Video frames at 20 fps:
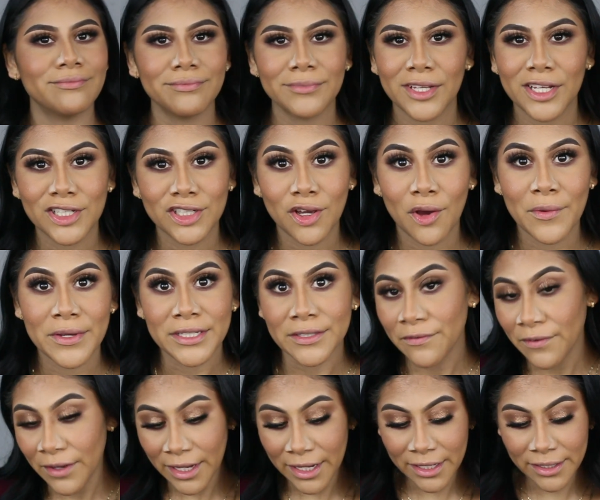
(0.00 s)
Blush always
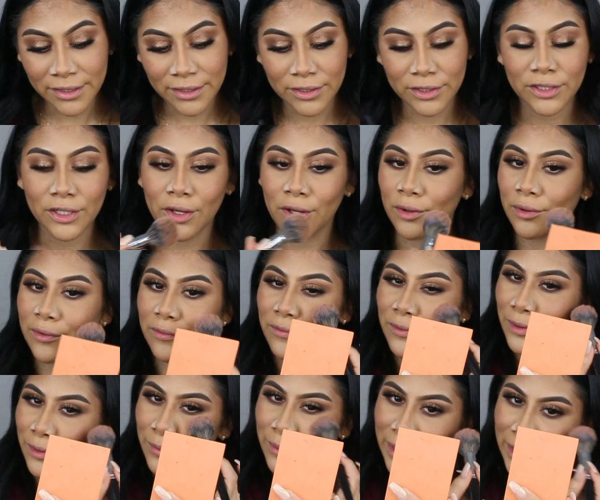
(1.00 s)
fades, so if
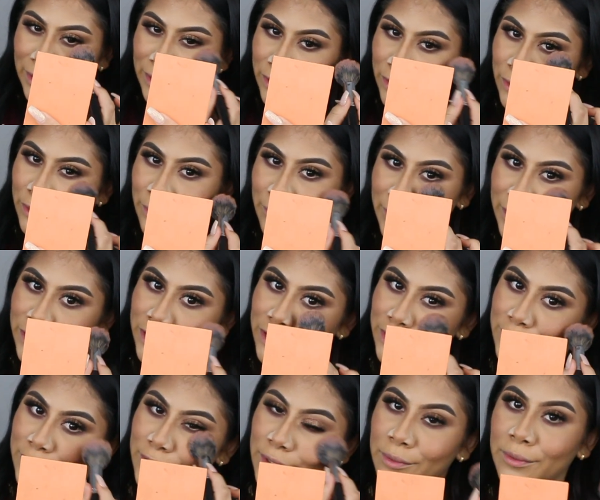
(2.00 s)
you add too much
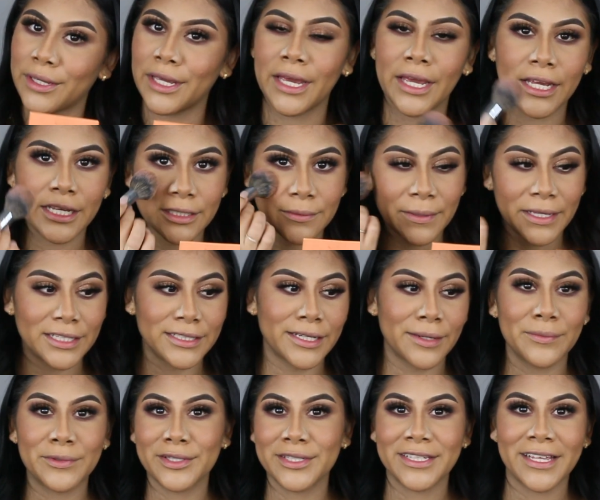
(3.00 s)
it's okay, because by the
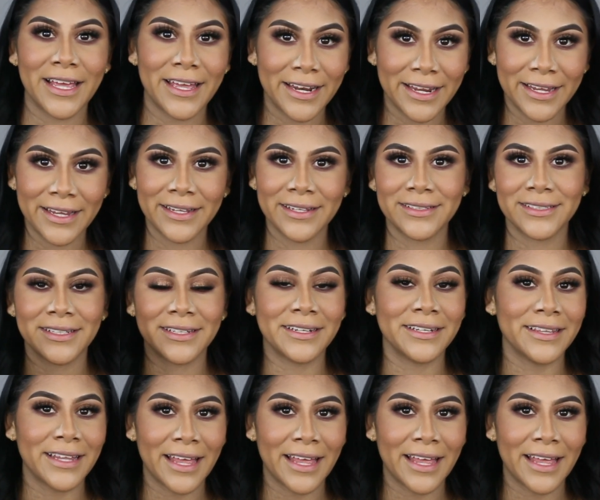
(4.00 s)
time you set it, it's gonna